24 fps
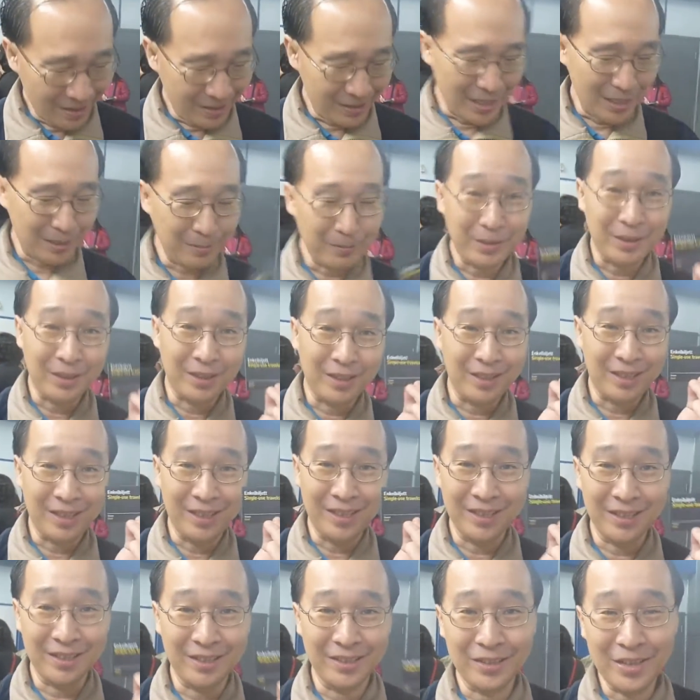Just for a ticket.
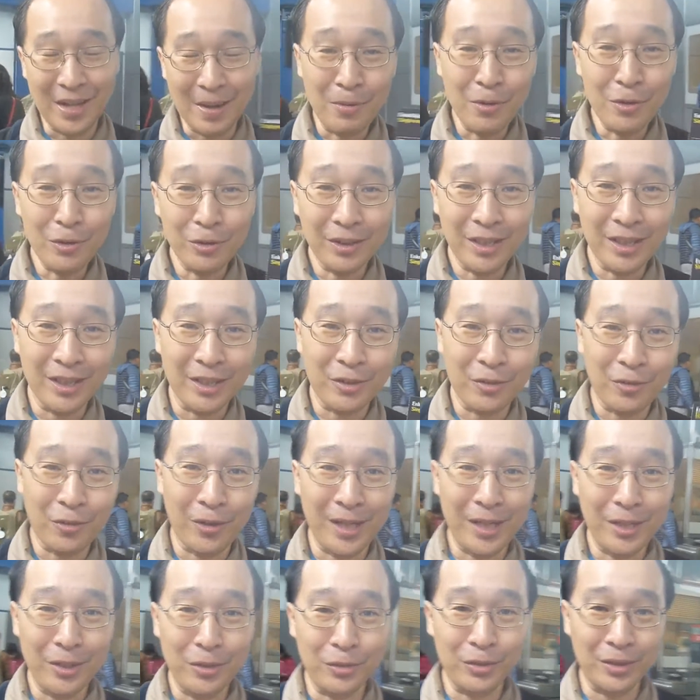I'm going to take a
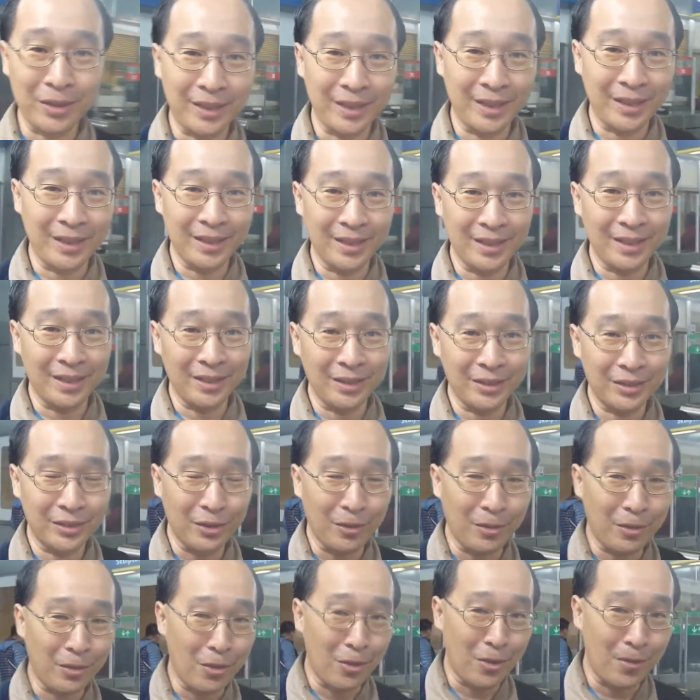train to the
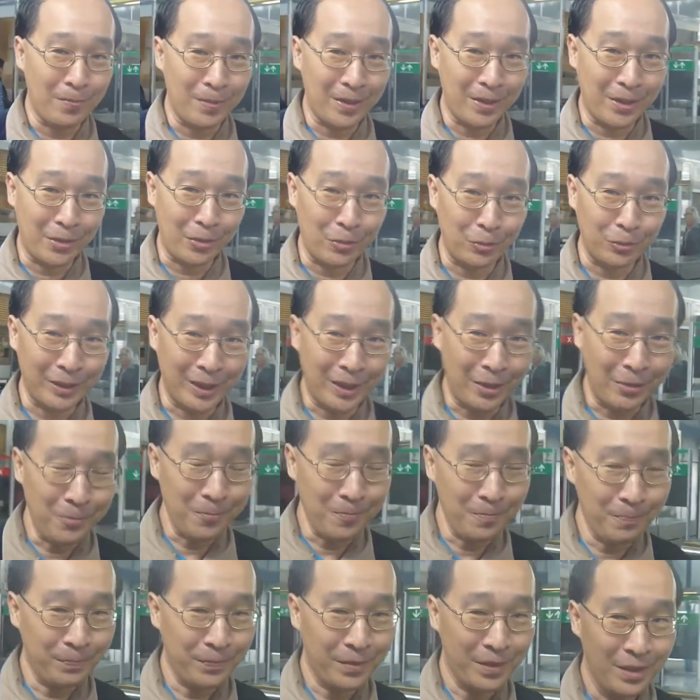Stockholm Old Town,
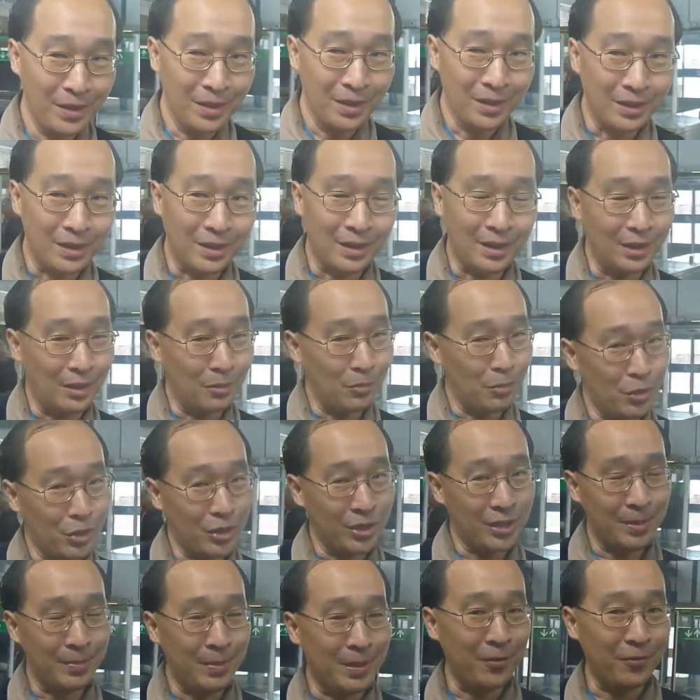which is
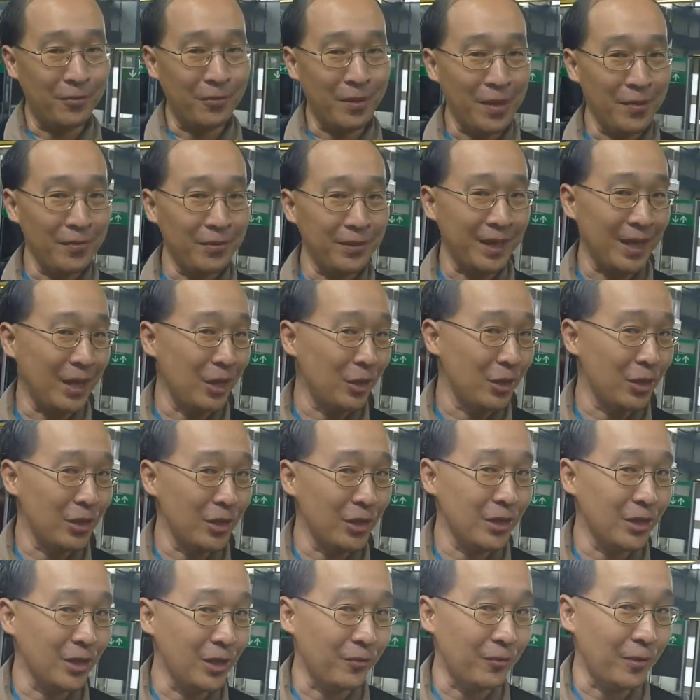about 5
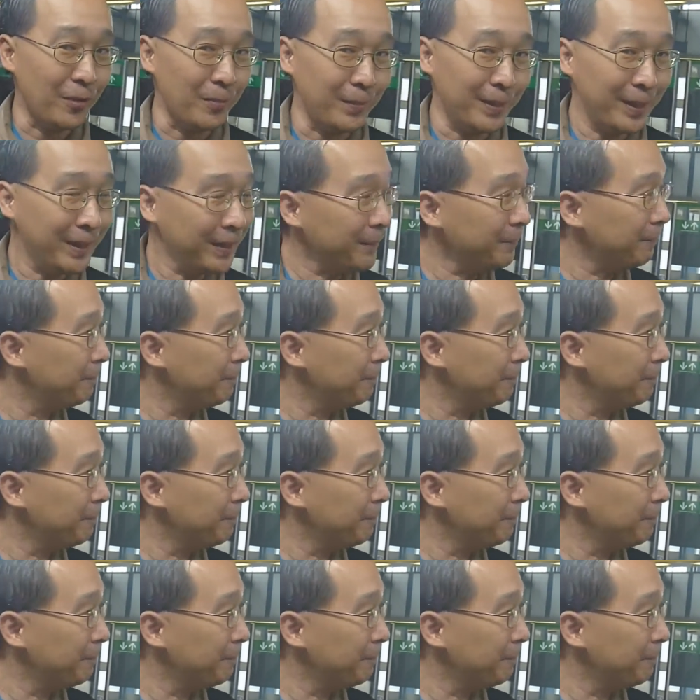stations from here.